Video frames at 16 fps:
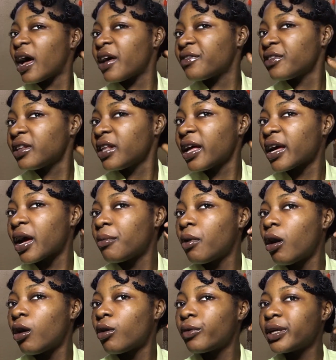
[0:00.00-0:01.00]
feel like I'm
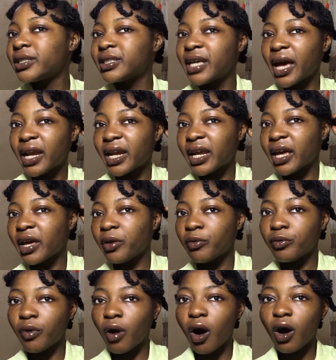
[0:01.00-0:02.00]
always getting
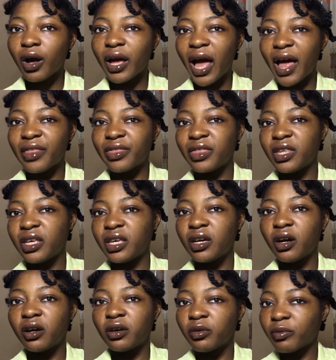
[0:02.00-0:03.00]
it wrong at
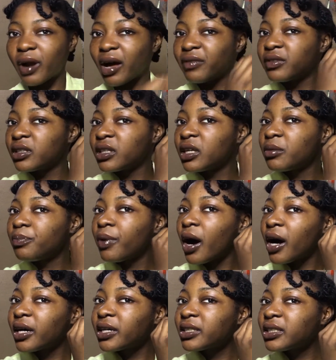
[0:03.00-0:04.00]
the unraveling
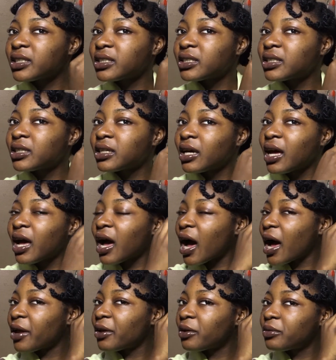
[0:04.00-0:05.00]
part.
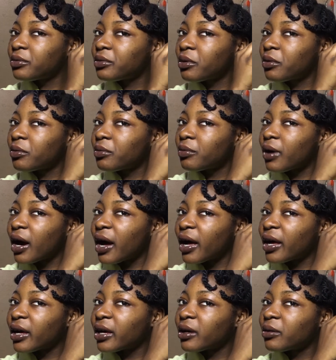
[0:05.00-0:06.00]
I don't know
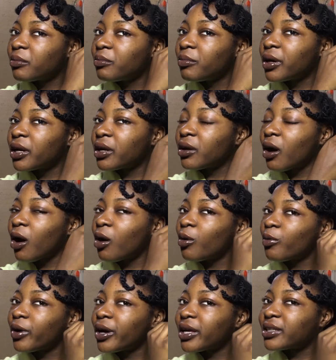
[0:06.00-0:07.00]
why, but it
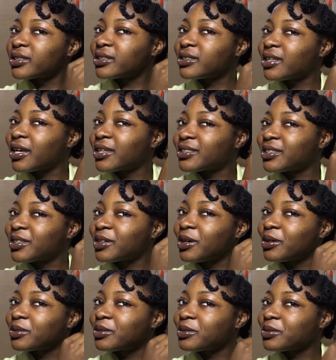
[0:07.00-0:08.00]
always doesn't
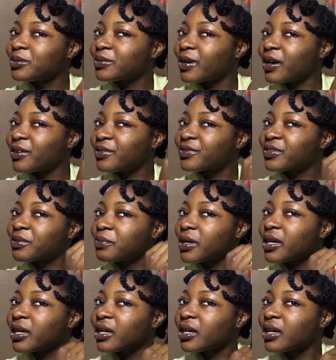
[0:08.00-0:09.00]
go too well for
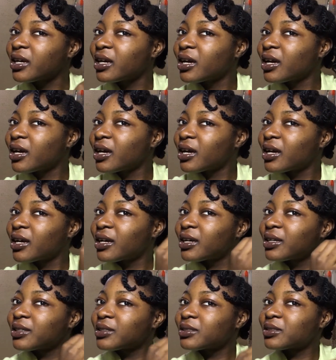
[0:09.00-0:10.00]
me.
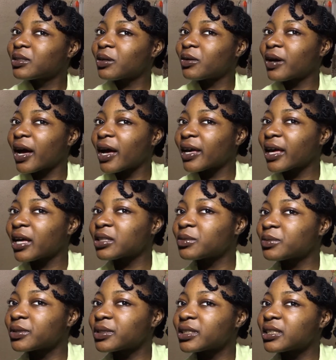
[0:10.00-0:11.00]
So I
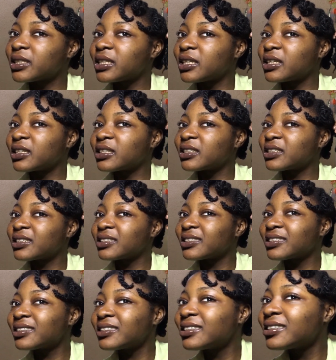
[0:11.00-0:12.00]
guess we'll see.
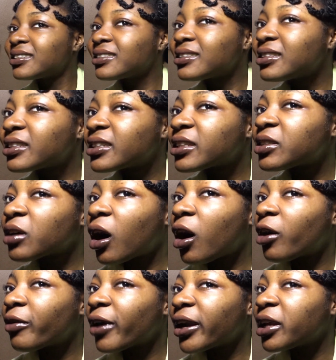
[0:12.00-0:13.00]
Look, it's
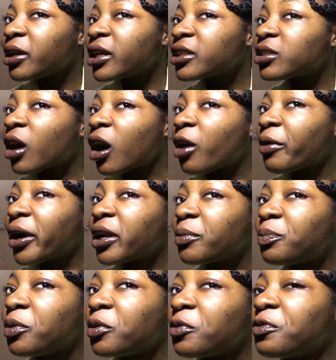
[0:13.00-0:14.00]
already
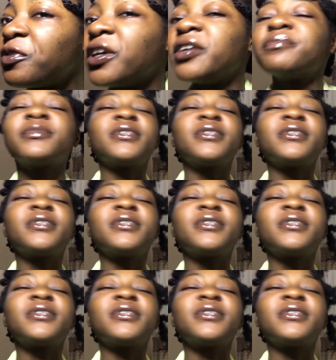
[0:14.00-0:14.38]
poofy.